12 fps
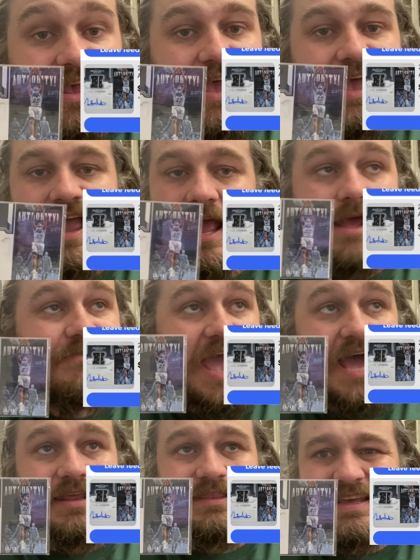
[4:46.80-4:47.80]
and I've
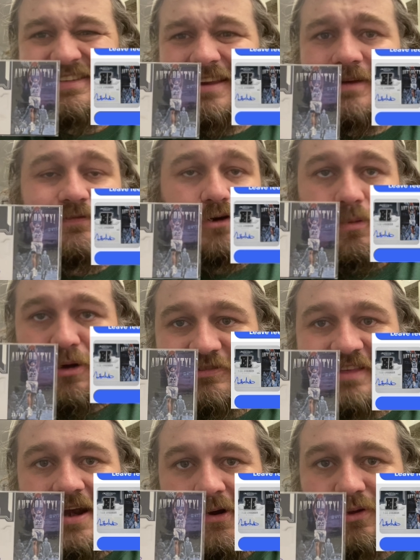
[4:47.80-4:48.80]
had it listed for almost
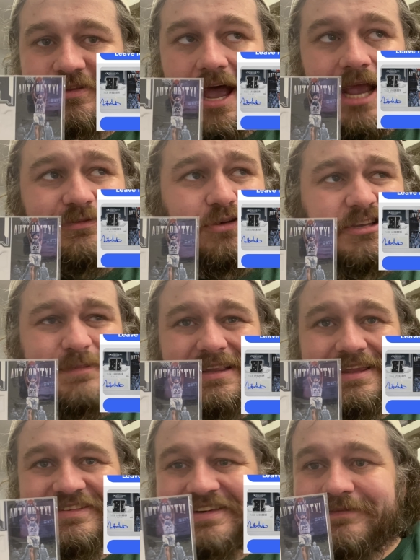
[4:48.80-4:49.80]
that whole time, so it's been
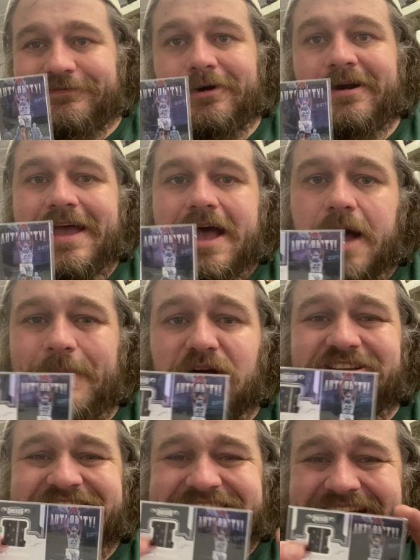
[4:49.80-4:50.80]
listed for
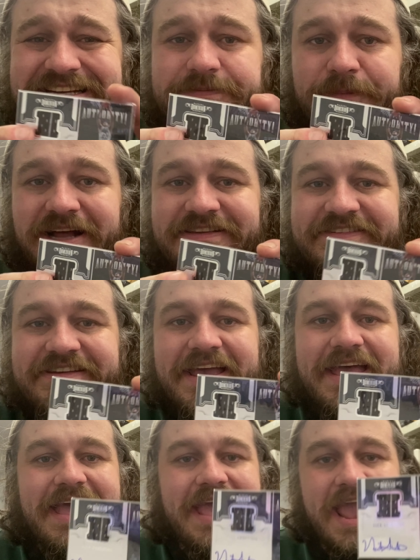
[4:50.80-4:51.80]
about 6 months.
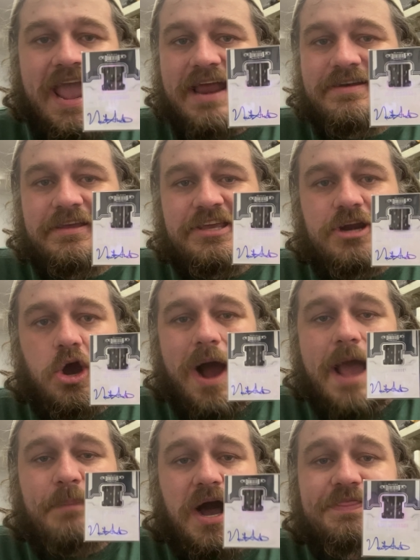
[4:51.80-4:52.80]
And,
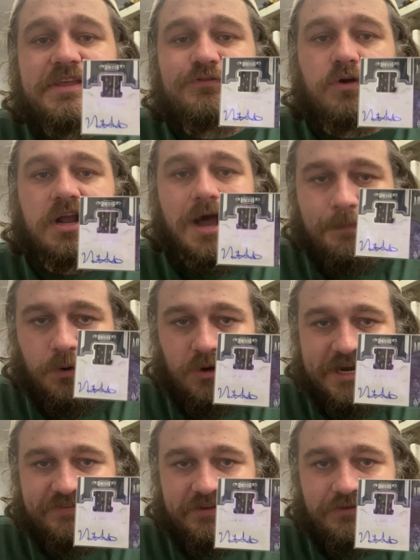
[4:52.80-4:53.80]
I bought this for a couple
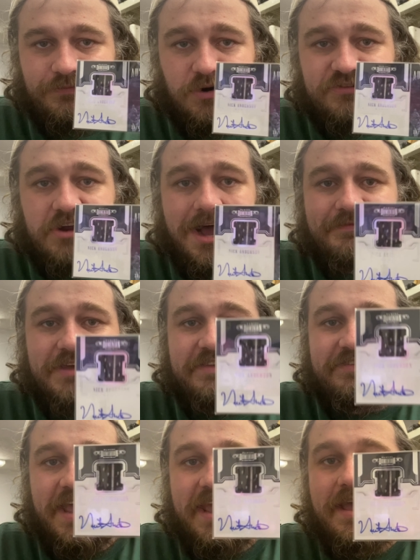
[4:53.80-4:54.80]
reasons. First off,
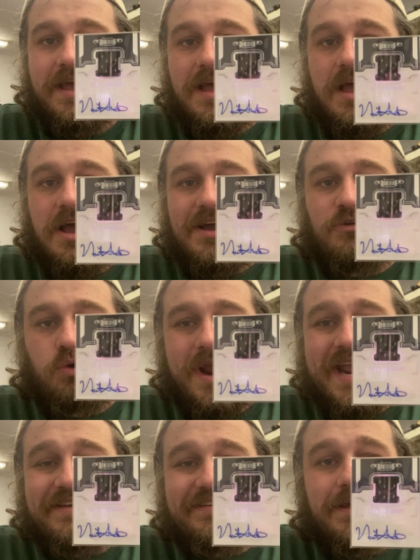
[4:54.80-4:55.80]
it's a
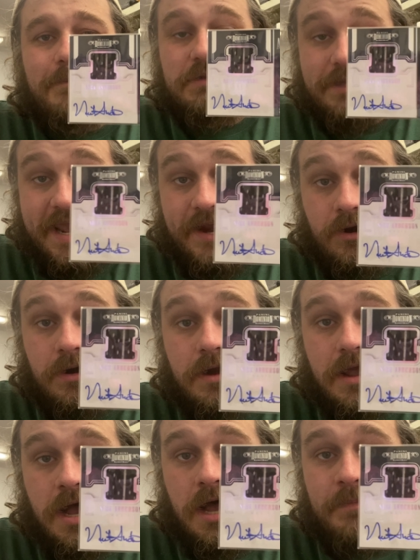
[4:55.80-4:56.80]
great player
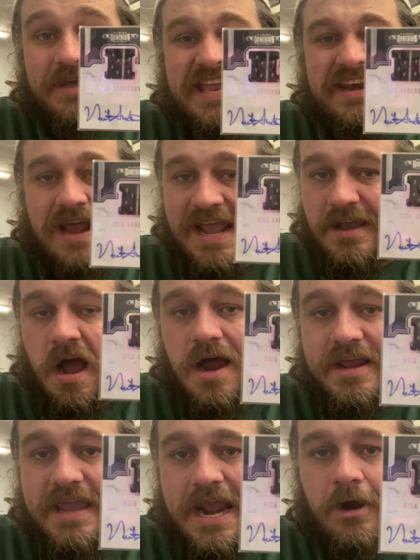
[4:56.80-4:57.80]
in an
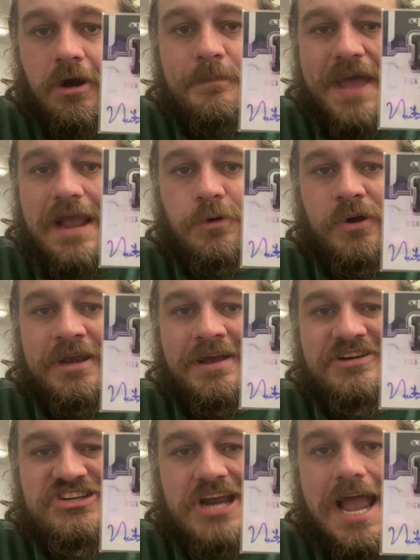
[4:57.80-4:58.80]
iconic era back when
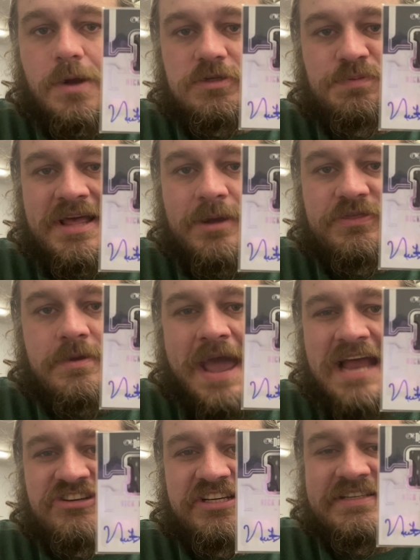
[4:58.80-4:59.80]
Shaq was playing with the
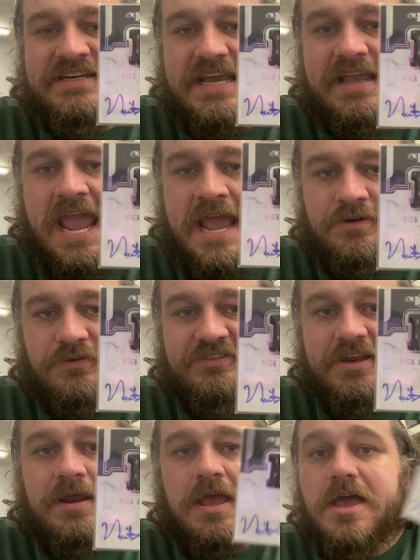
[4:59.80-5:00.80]
Magic, Nick
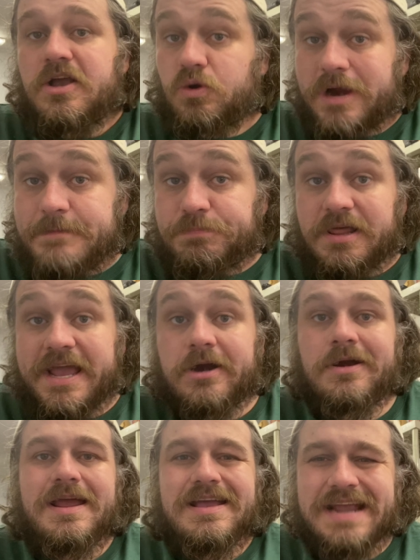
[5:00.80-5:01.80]
Anderson. Great
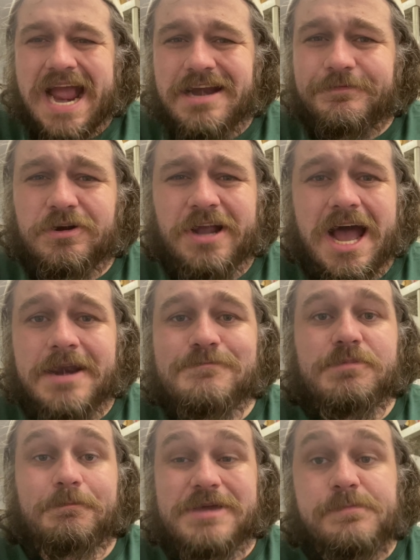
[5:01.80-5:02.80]
player, kind of forgotten,
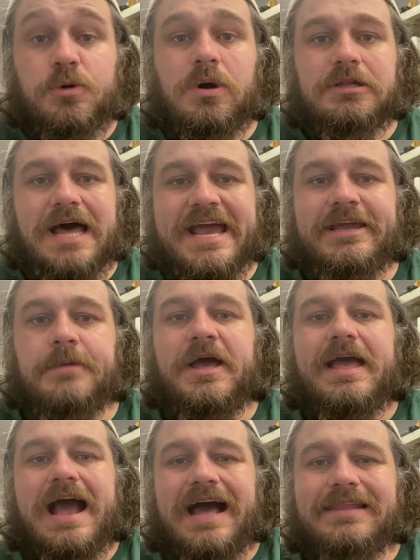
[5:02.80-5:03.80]
but people will like him.
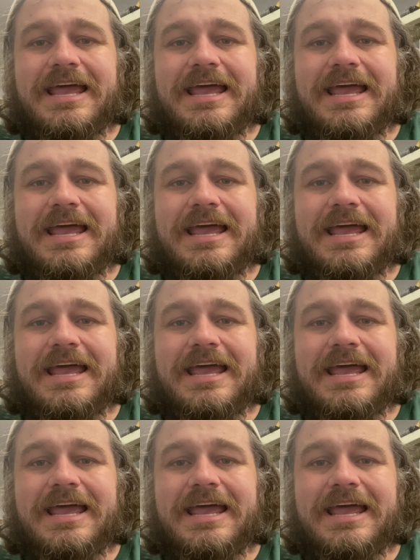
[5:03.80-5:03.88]
I like